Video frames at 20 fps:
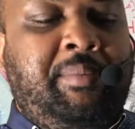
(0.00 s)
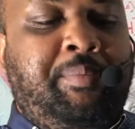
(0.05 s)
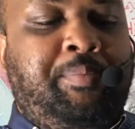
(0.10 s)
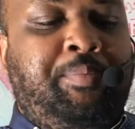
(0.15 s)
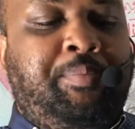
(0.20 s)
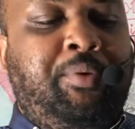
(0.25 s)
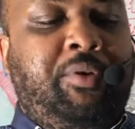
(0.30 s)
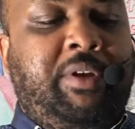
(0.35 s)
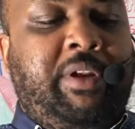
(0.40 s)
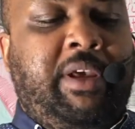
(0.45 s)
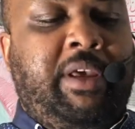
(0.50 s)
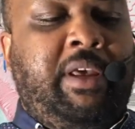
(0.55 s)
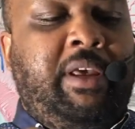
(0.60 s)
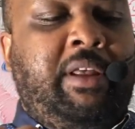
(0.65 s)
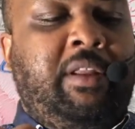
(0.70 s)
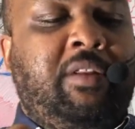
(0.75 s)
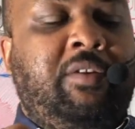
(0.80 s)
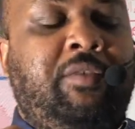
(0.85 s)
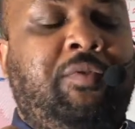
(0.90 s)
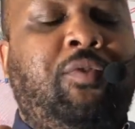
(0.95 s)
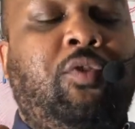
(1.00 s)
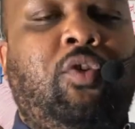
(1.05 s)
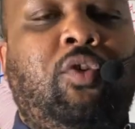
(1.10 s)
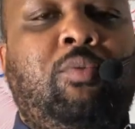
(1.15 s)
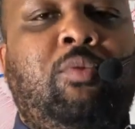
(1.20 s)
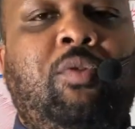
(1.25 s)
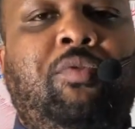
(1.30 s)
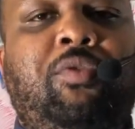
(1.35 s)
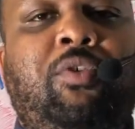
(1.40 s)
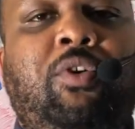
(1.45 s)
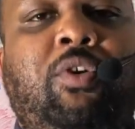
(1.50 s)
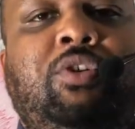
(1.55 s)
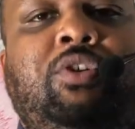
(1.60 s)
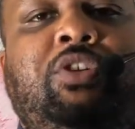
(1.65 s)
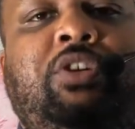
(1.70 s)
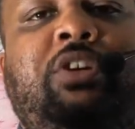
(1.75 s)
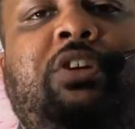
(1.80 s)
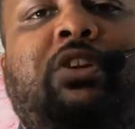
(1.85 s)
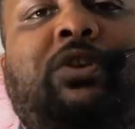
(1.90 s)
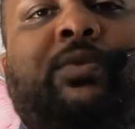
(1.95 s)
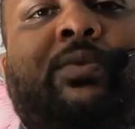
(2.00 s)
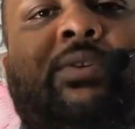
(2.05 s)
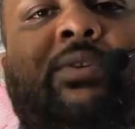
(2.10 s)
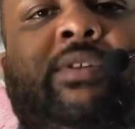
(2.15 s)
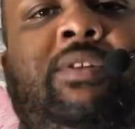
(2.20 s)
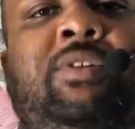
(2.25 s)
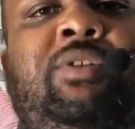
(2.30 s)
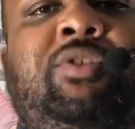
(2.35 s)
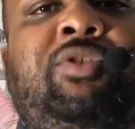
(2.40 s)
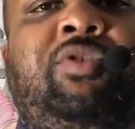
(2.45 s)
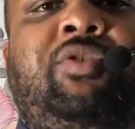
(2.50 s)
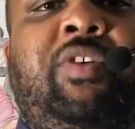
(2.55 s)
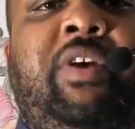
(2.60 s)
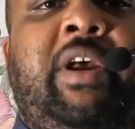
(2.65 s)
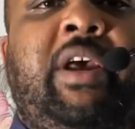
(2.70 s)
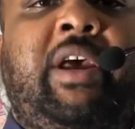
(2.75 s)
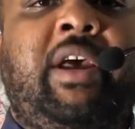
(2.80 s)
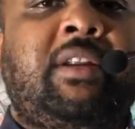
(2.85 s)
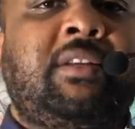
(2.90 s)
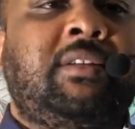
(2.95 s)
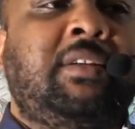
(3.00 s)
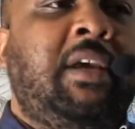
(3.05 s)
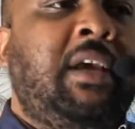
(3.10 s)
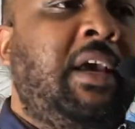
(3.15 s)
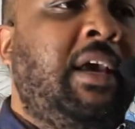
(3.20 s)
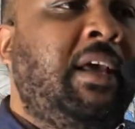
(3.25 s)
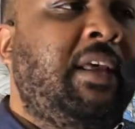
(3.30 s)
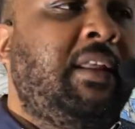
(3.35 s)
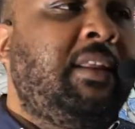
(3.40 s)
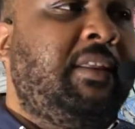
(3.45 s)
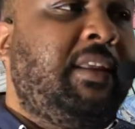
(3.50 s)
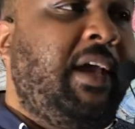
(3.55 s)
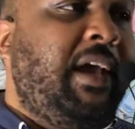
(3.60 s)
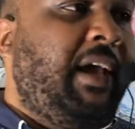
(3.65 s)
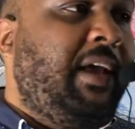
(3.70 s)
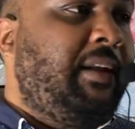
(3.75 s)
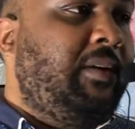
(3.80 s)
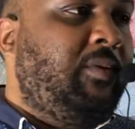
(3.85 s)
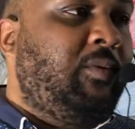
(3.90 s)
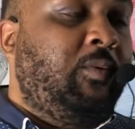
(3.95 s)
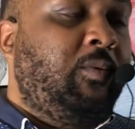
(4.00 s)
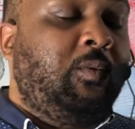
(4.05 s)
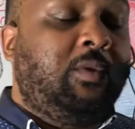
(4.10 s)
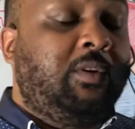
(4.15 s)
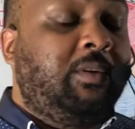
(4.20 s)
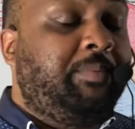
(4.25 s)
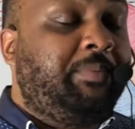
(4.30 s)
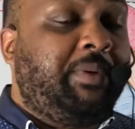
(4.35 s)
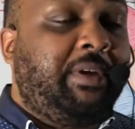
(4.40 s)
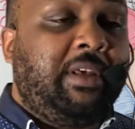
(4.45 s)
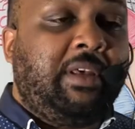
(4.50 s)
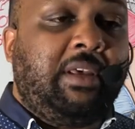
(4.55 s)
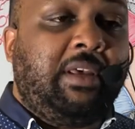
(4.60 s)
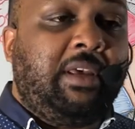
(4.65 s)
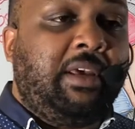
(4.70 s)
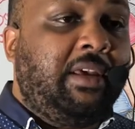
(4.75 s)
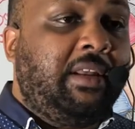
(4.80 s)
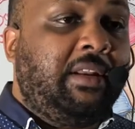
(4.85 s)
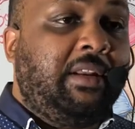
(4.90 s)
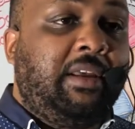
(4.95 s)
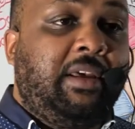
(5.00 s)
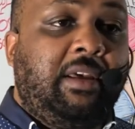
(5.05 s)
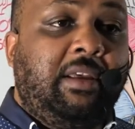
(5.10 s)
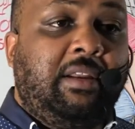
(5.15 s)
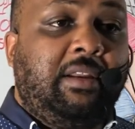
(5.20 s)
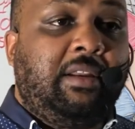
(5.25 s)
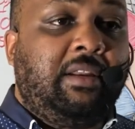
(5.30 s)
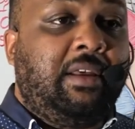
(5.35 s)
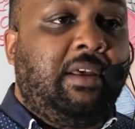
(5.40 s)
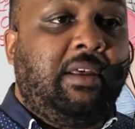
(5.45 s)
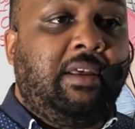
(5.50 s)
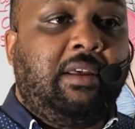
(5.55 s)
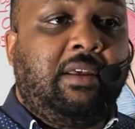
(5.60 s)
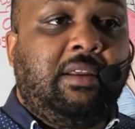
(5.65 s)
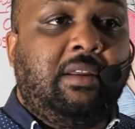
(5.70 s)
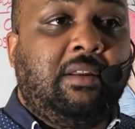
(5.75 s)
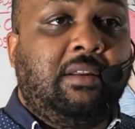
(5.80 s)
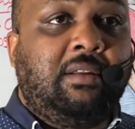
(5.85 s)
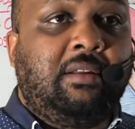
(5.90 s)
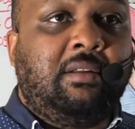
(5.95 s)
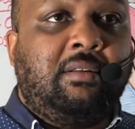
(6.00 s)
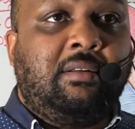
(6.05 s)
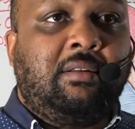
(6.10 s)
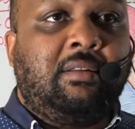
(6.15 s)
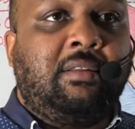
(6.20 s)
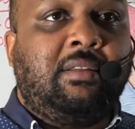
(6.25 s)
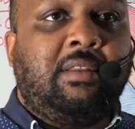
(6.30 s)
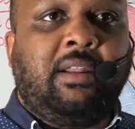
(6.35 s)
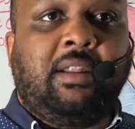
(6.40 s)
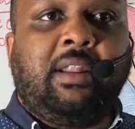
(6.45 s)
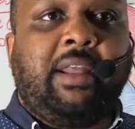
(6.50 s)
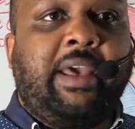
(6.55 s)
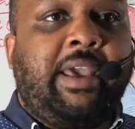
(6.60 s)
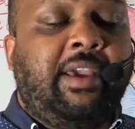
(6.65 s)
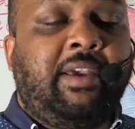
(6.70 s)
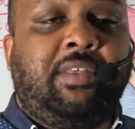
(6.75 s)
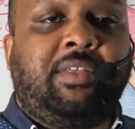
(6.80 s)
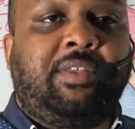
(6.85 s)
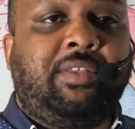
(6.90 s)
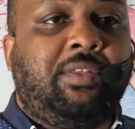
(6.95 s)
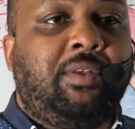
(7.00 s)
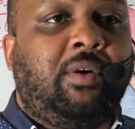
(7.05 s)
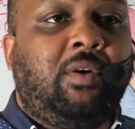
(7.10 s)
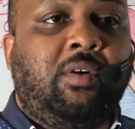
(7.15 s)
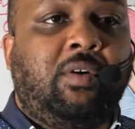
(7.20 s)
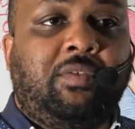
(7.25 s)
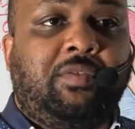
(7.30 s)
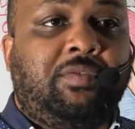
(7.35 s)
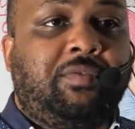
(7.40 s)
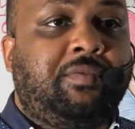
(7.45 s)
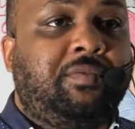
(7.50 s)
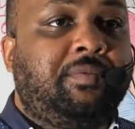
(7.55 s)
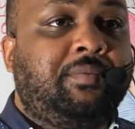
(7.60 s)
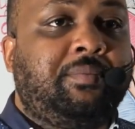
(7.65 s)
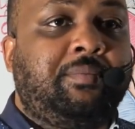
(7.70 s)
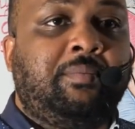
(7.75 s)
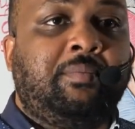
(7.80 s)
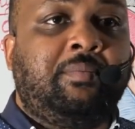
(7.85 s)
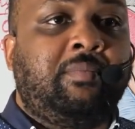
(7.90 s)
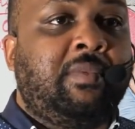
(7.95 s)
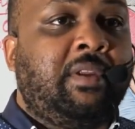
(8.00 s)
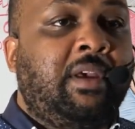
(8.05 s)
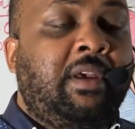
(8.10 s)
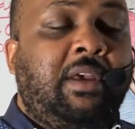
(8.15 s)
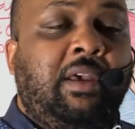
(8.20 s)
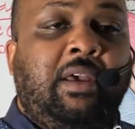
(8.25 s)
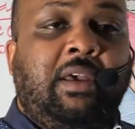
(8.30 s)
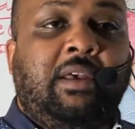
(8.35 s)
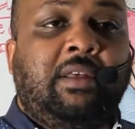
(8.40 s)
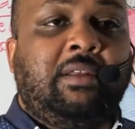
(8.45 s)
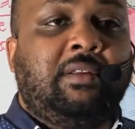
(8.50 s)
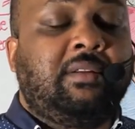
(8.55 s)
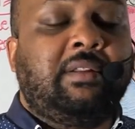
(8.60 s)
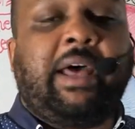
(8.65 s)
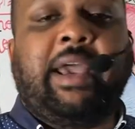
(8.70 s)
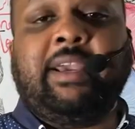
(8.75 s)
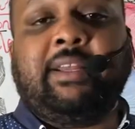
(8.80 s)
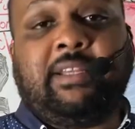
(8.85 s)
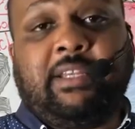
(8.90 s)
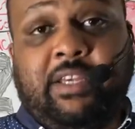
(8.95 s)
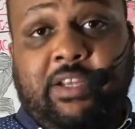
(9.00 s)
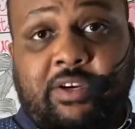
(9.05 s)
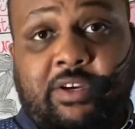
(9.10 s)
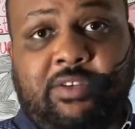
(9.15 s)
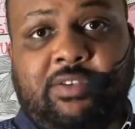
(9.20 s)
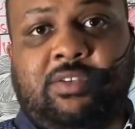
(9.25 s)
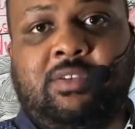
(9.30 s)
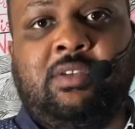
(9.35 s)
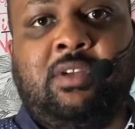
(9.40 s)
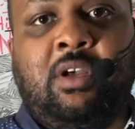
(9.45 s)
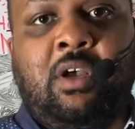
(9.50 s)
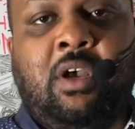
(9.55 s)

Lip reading: put in the form of continuous strands that will be in the length of light years.